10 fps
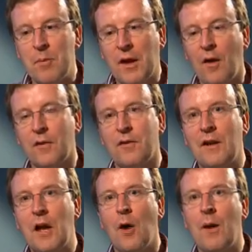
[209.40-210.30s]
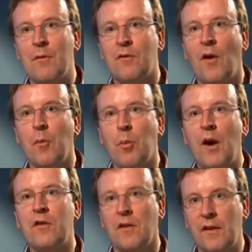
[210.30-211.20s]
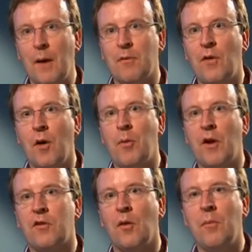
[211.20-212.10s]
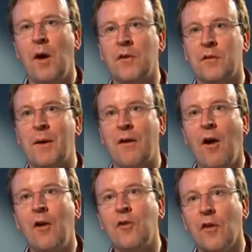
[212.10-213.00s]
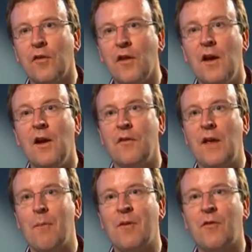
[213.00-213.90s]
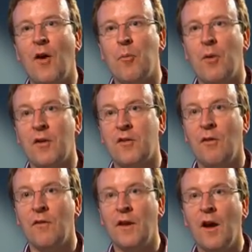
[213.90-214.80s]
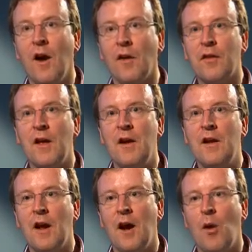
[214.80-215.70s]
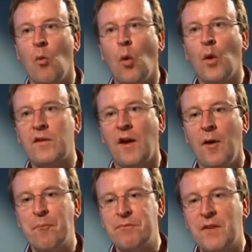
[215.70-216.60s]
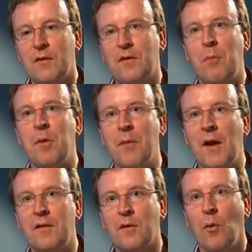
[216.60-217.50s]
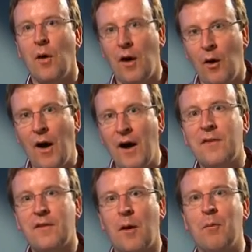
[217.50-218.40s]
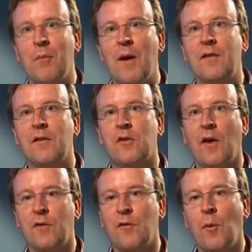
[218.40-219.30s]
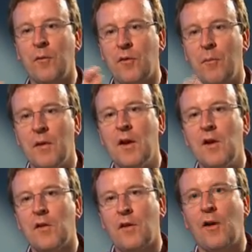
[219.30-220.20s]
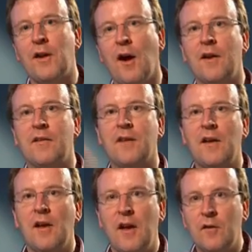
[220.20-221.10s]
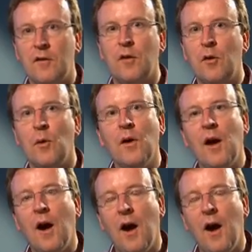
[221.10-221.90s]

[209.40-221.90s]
because of the low atmospheric pressure, the atmospheric pressure on Mars is about 1/100th of the atmospheric pressure on the Earth, water sublimates, or ice sublimates. It transforms from solid ice into